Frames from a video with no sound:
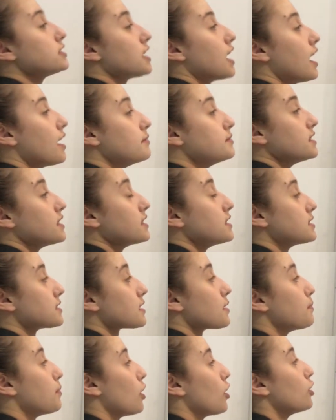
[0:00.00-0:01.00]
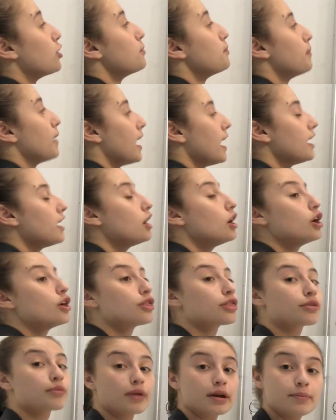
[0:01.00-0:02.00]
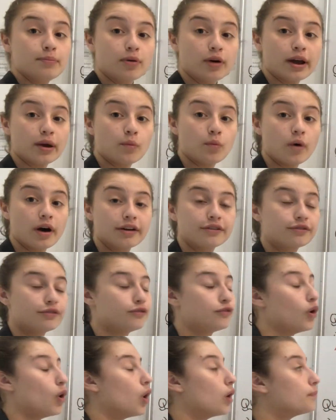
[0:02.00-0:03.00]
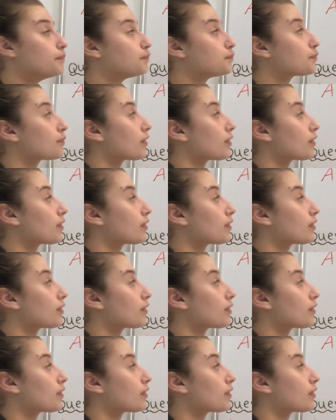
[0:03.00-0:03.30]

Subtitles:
timesing this component by 3.14.